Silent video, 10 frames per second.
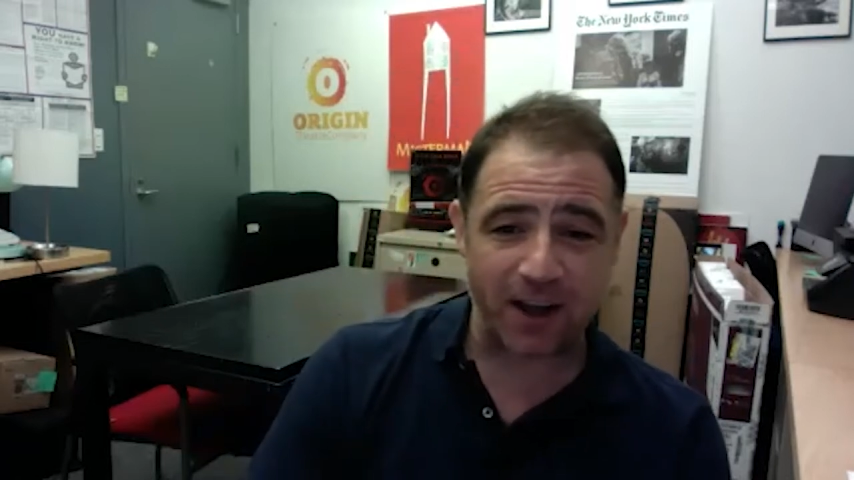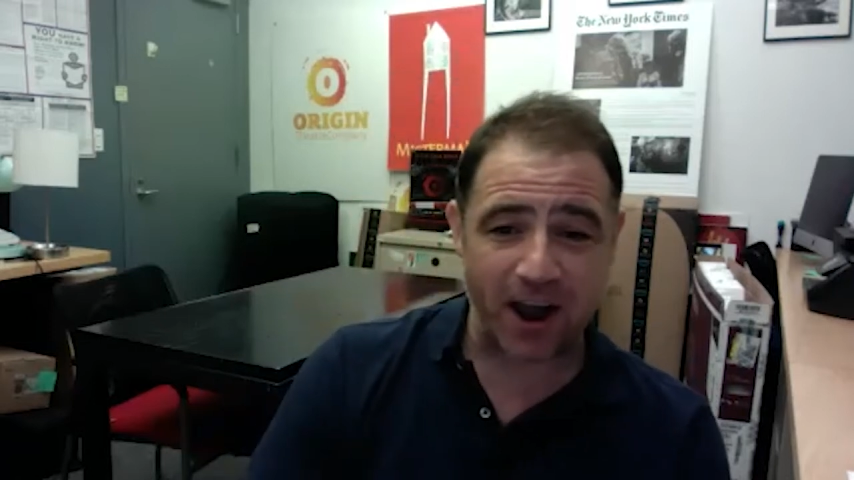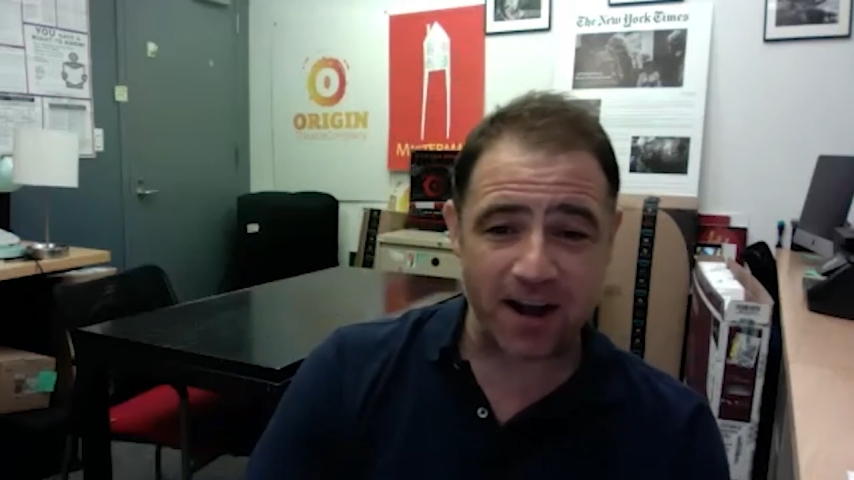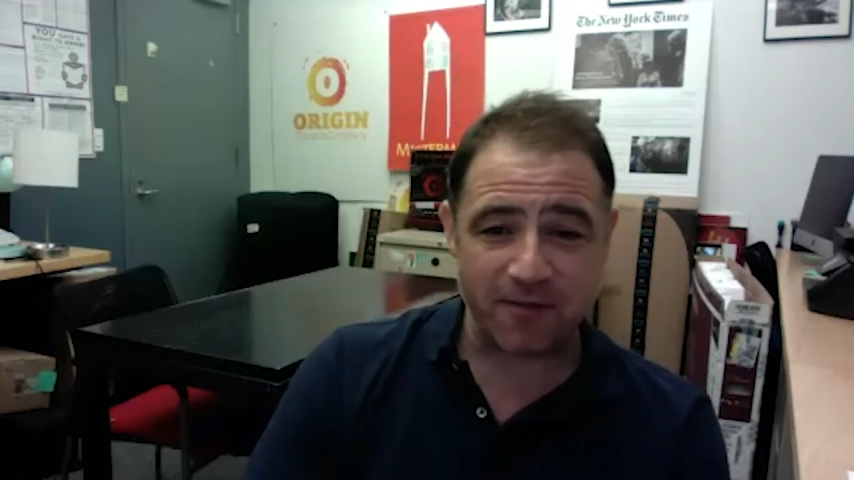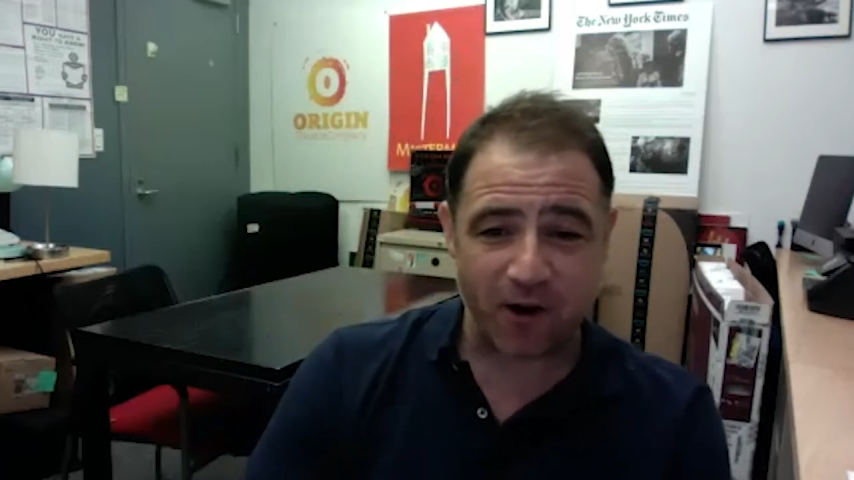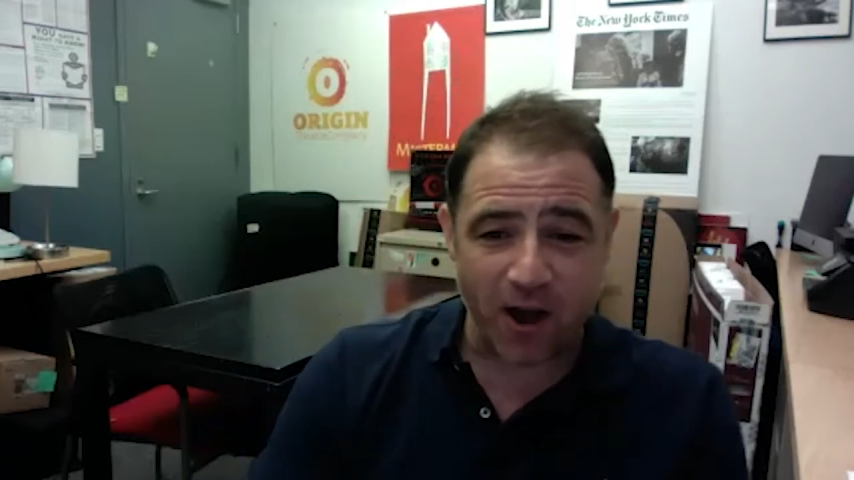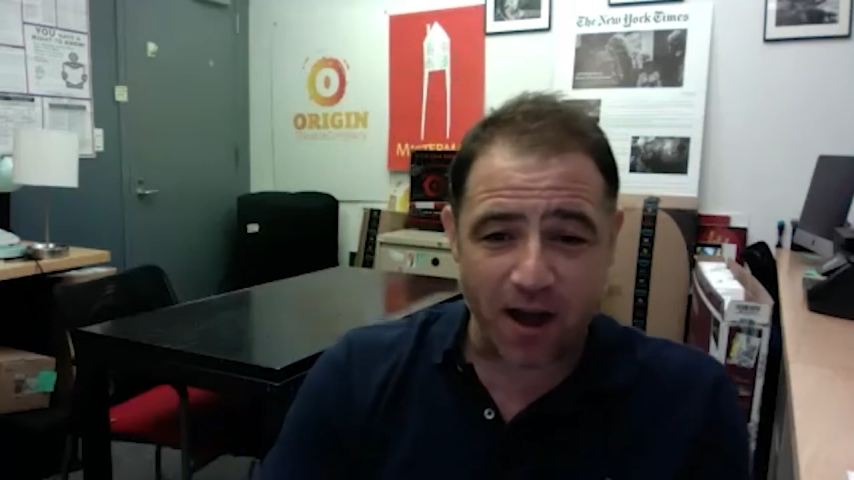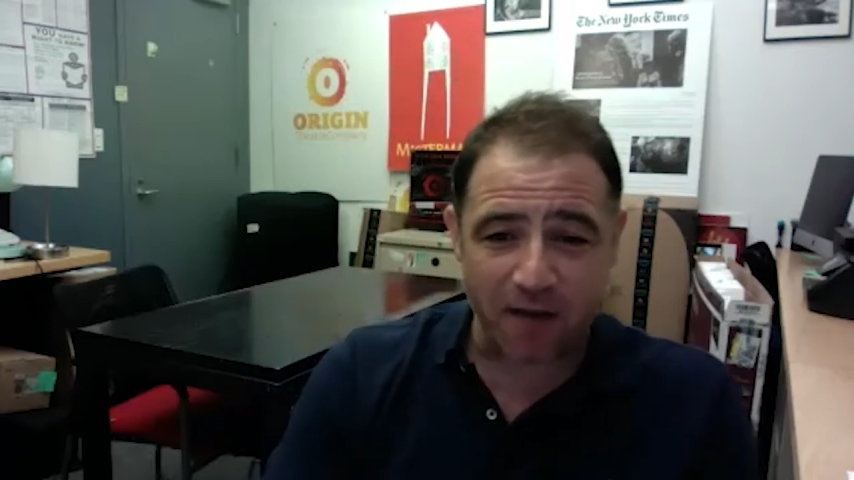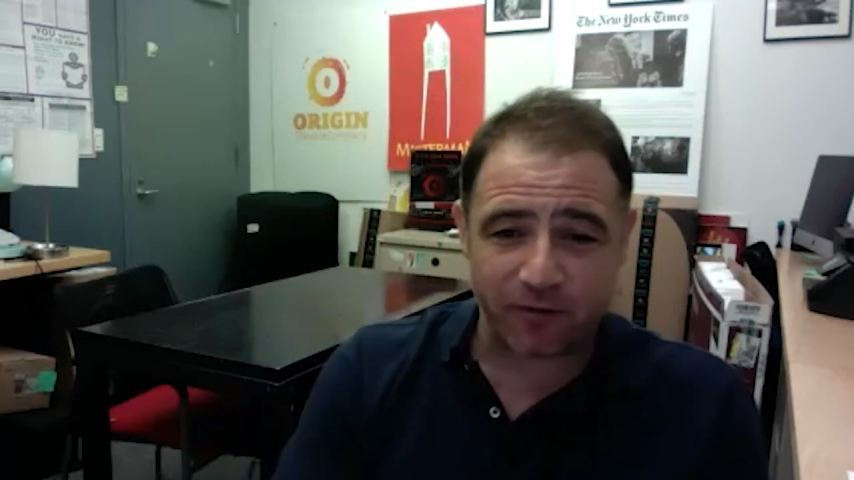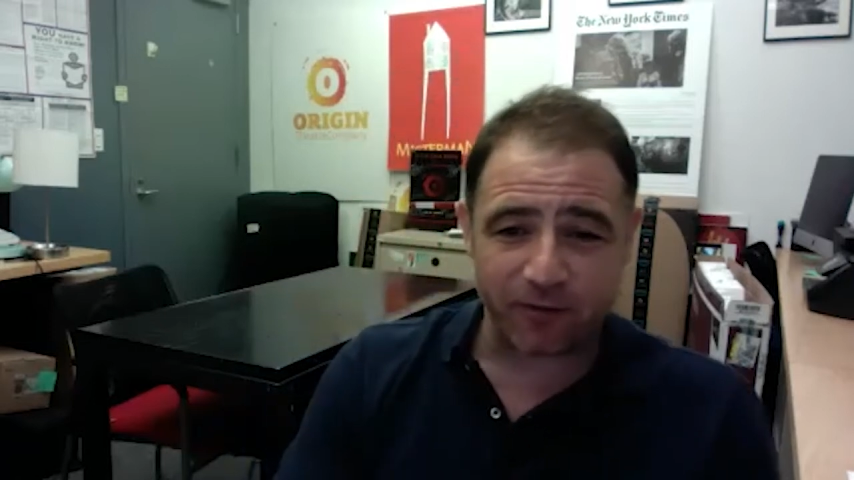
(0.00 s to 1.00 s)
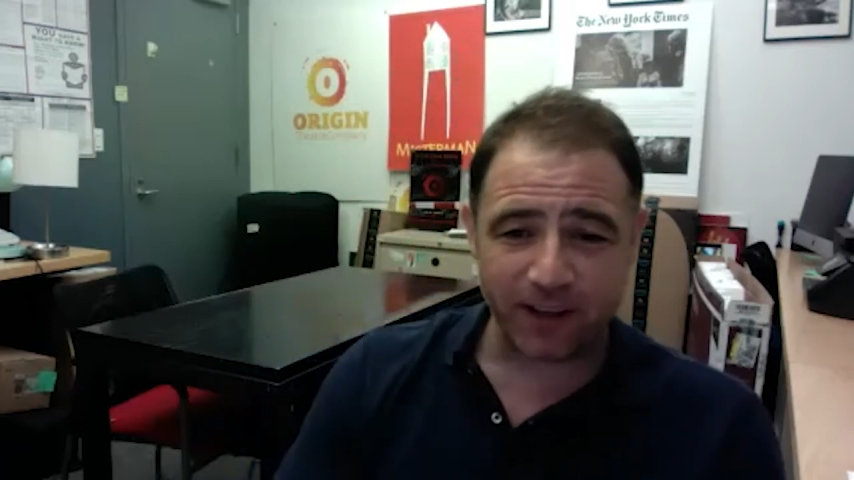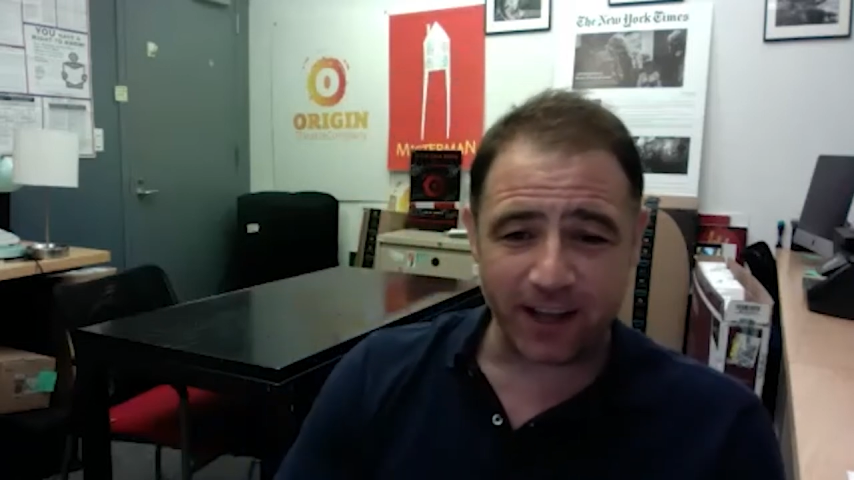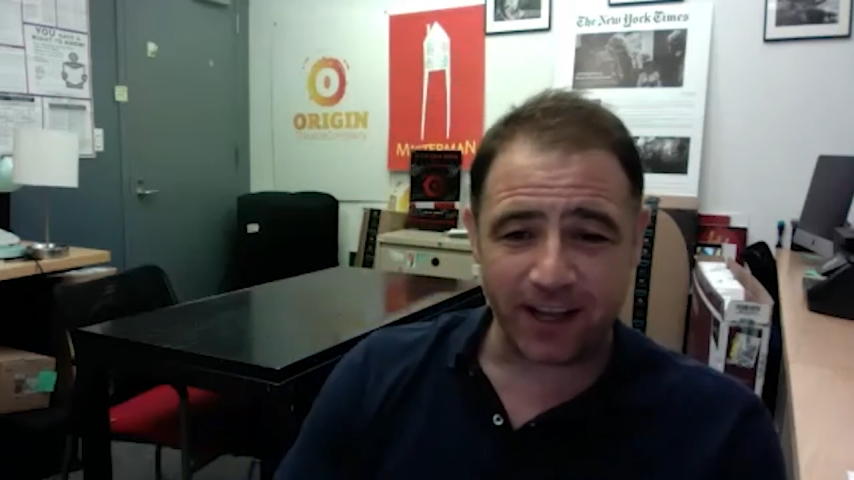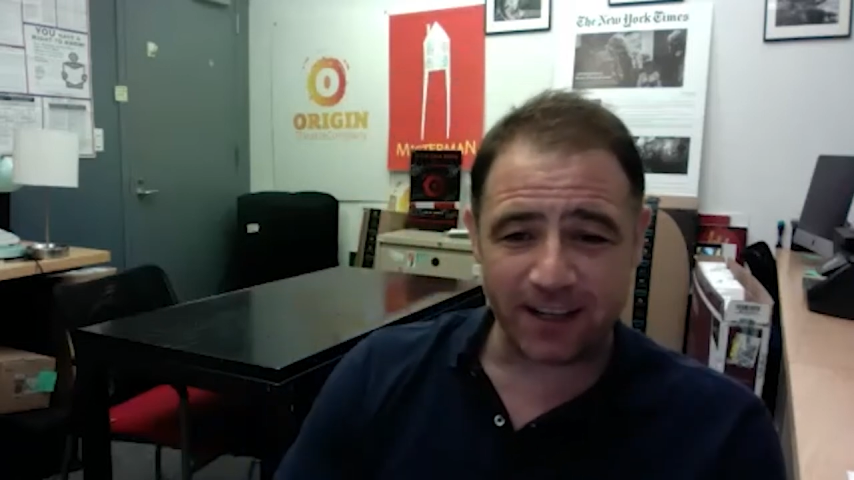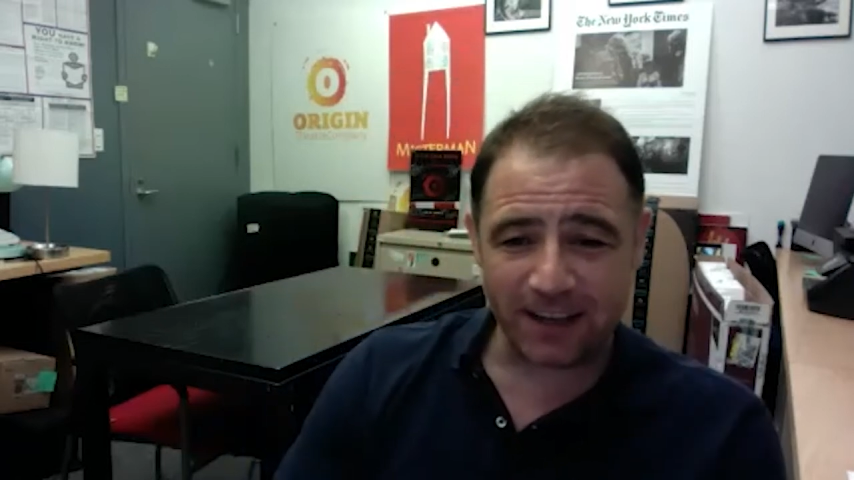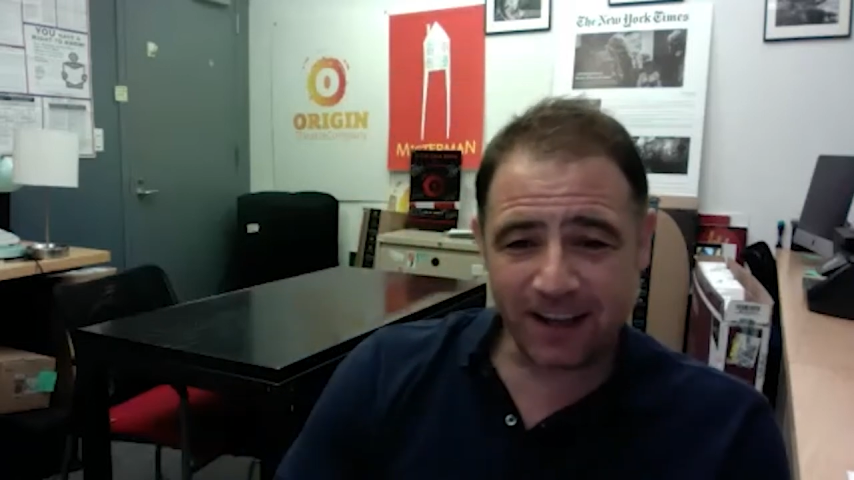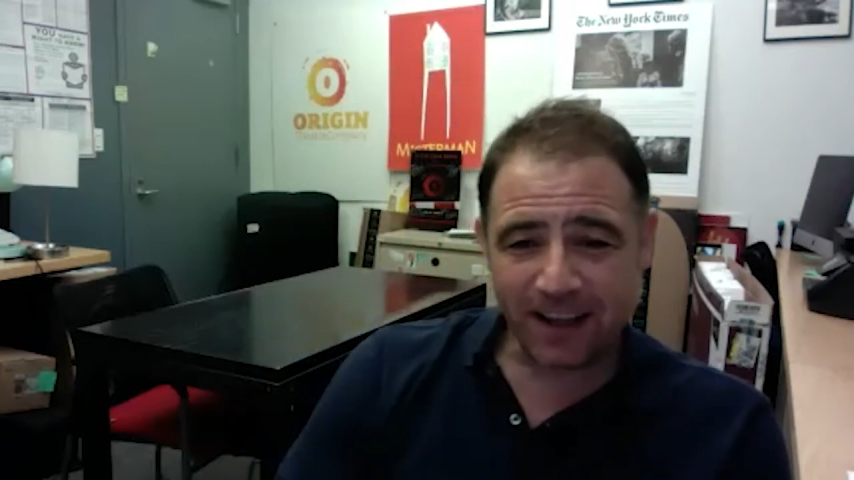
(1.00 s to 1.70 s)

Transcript: Kylie Vernoff in